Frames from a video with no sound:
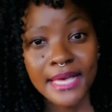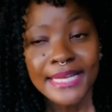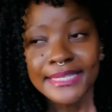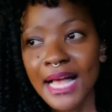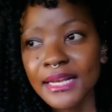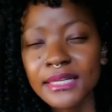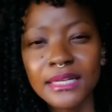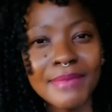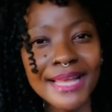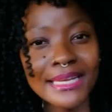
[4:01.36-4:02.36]
Tiny
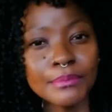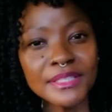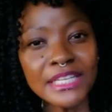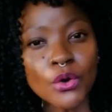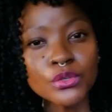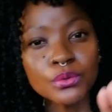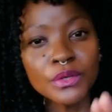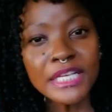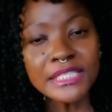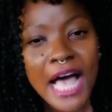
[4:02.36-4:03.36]
little man Oedipus that also
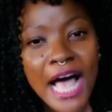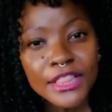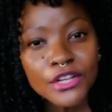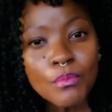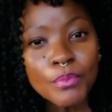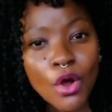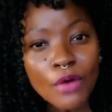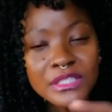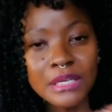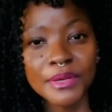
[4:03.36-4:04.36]
needs a little bit
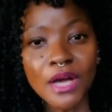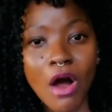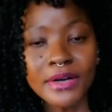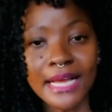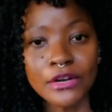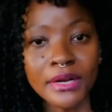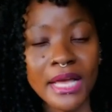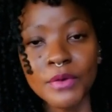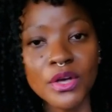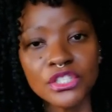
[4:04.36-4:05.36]
of CPR done on
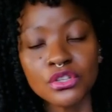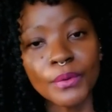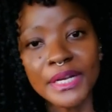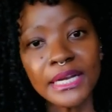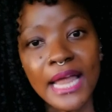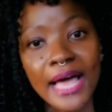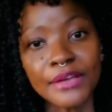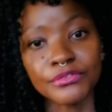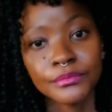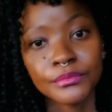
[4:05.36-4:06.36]
him because he's not really
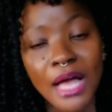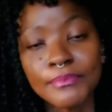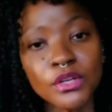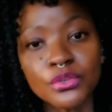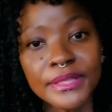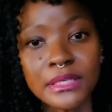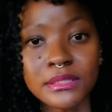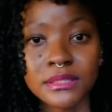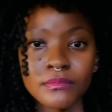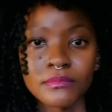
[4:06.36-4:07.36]
alive. I'm not doing
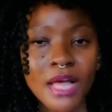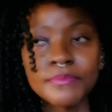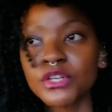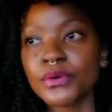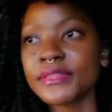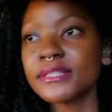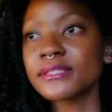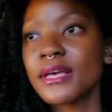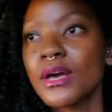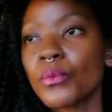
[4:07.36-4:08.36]
this. I'm not doing this.